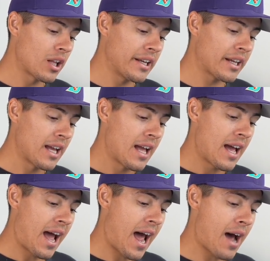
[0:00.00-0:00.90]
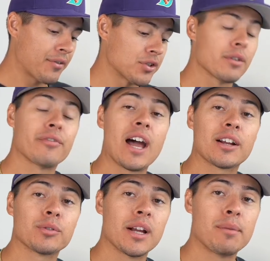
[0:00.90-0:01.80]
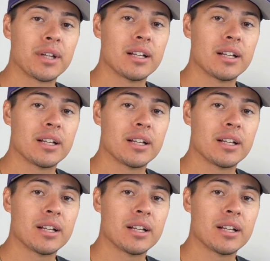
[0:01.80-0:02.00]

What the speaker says: like after the fact, right?